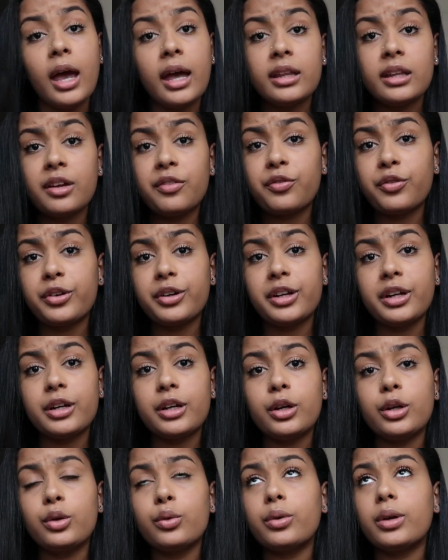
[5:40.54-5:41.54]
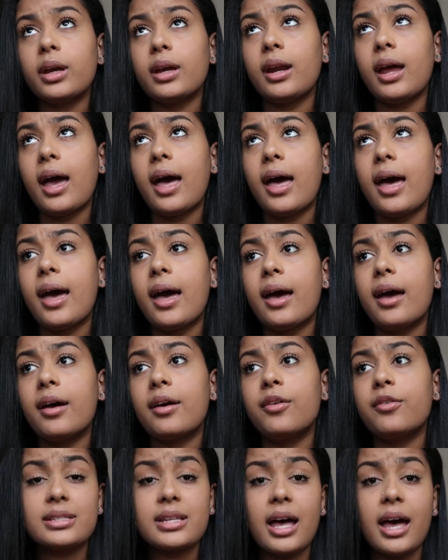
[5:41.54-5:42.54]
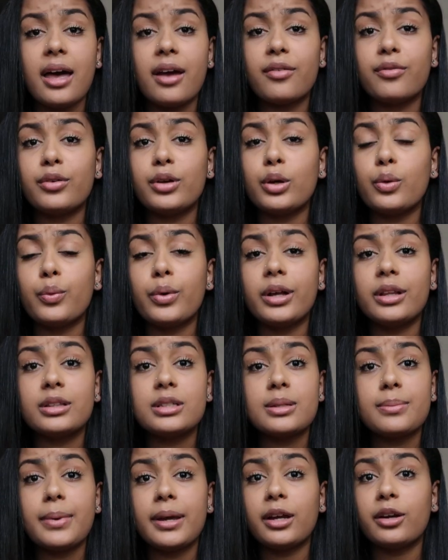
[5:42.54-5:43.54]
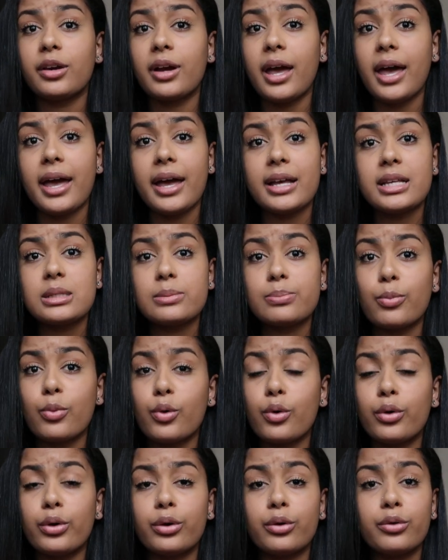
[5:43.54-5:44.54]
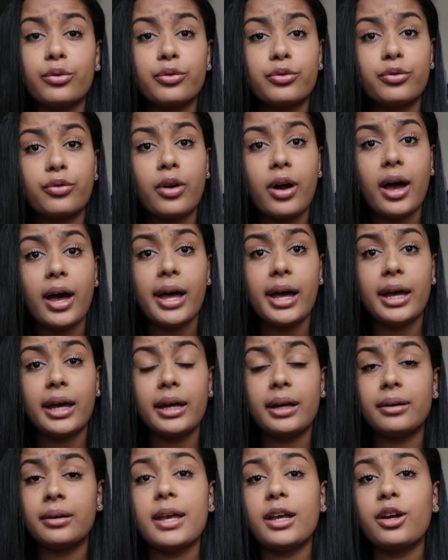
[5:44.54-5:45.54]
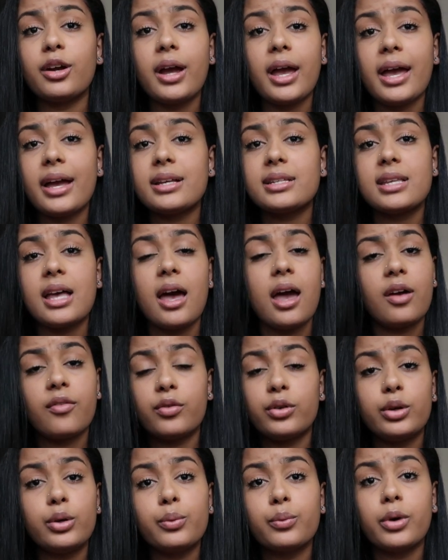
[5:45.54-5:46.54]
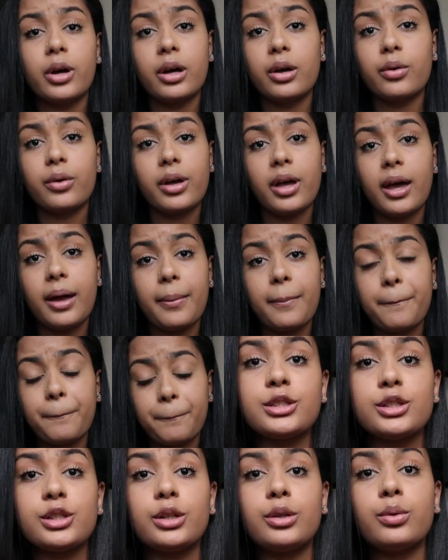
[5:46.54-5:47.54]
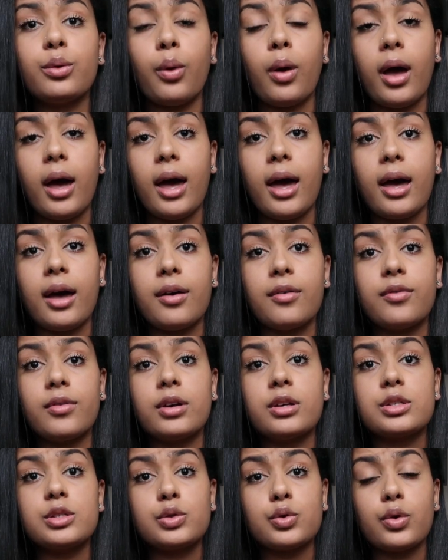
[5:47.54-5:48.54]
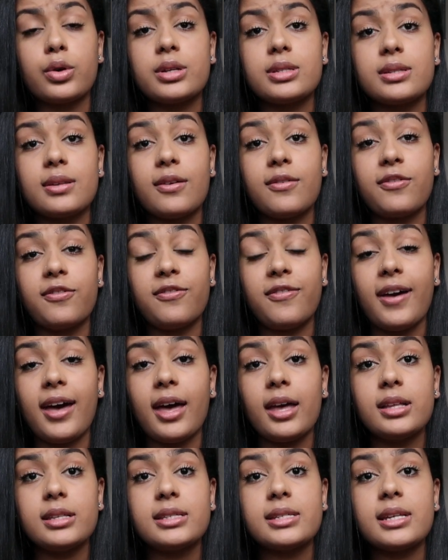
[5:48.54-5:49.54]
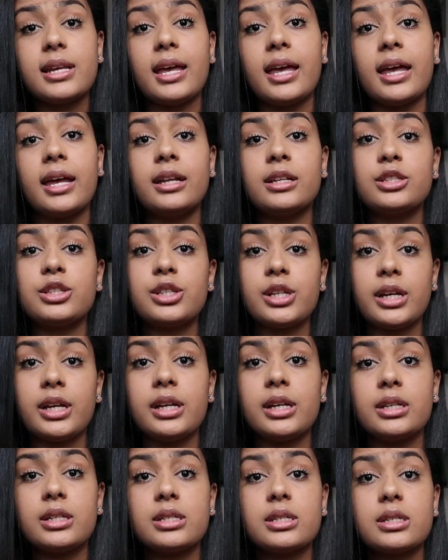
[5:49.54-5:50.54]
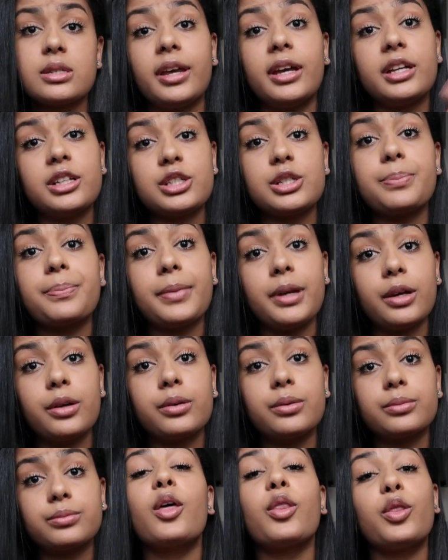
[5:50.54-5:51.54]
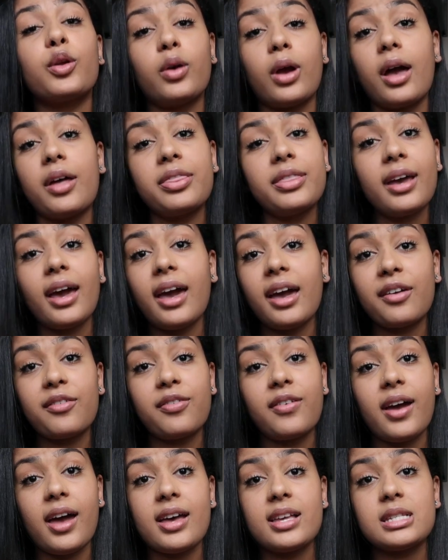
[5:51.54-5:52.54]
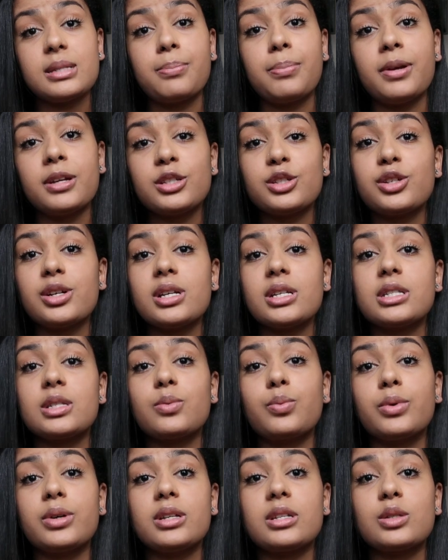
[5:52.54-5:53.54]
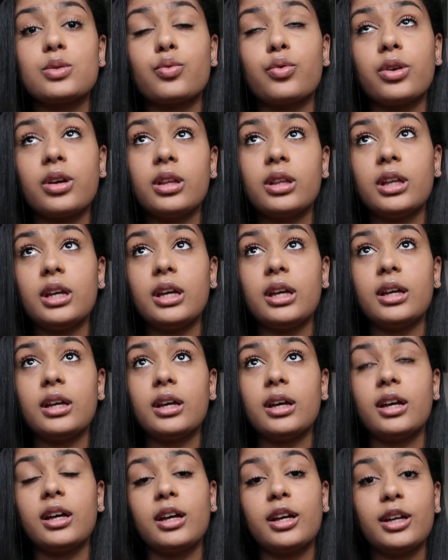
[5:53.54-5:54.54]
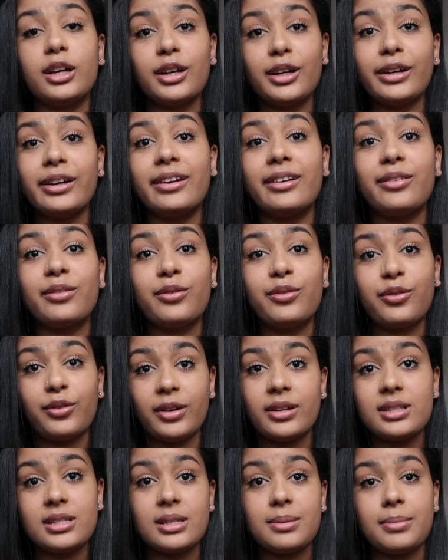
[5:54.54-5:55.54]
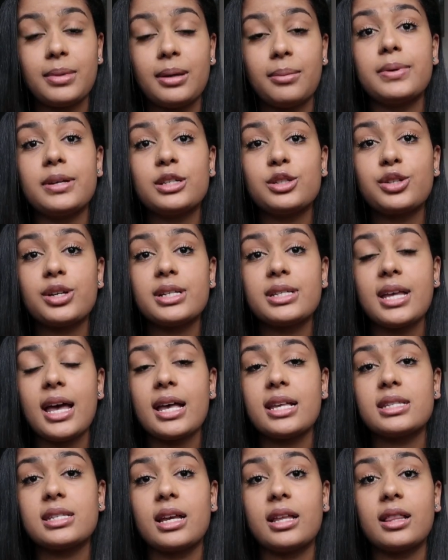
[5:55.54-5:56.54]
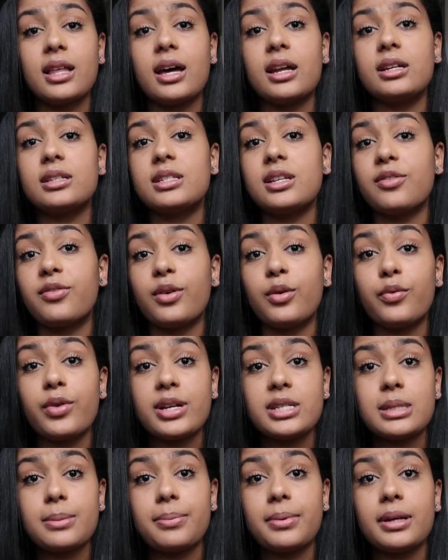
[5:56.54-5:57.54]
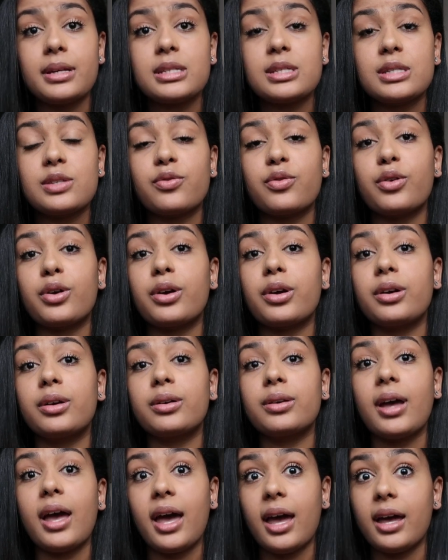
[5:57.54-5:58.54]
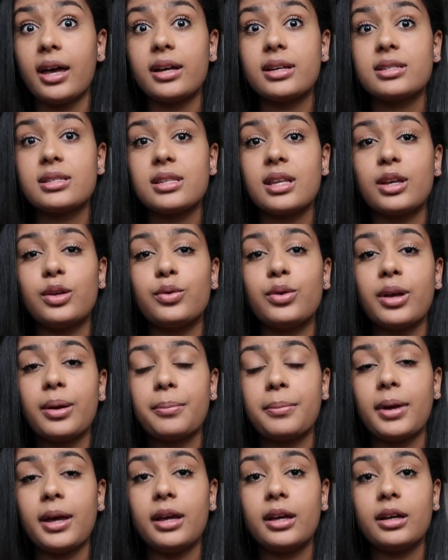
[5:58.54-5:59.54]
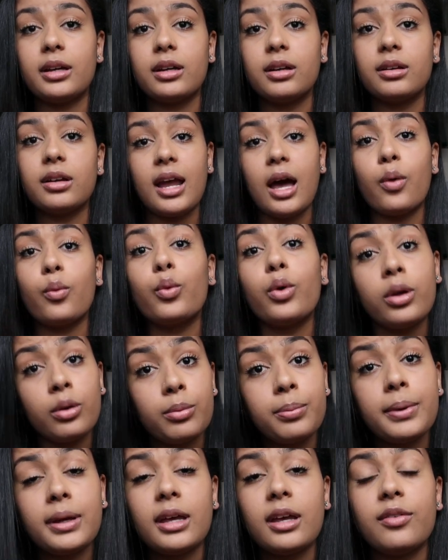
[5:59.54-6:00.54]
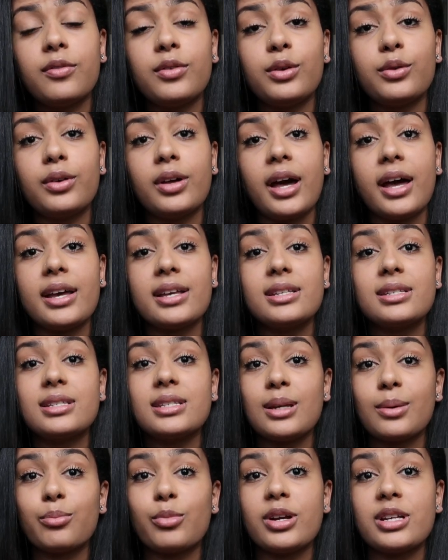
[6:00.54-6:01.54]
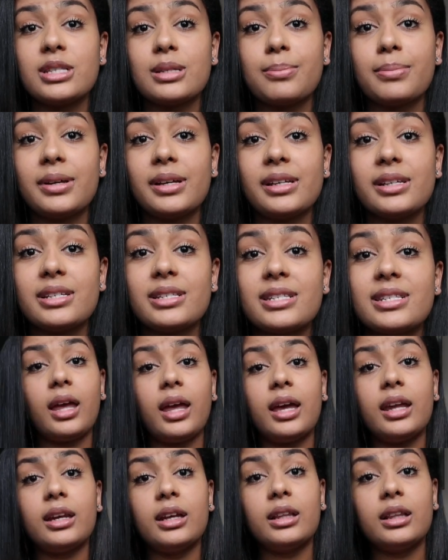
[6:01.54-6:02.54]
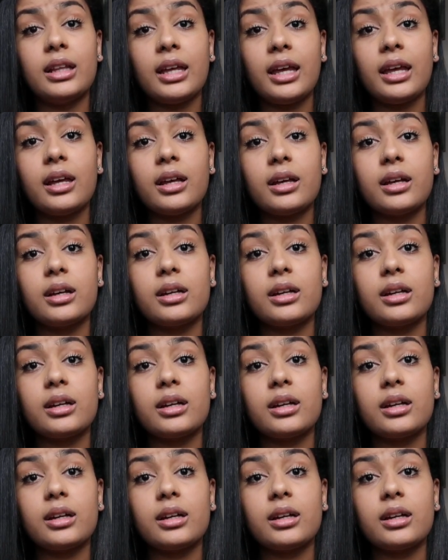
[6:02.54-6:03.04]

And then for dinner, you can have however you want to make your eggs, boil, fry. Make your eggs however you want, okay? sure you have a source of fat and cheese each meal. Throughout the egg fast, Pinterest was really a good friend to me. Pinterest has a lot of different recipes for eggs that you can make. And I will be giving you guys some recipes and a link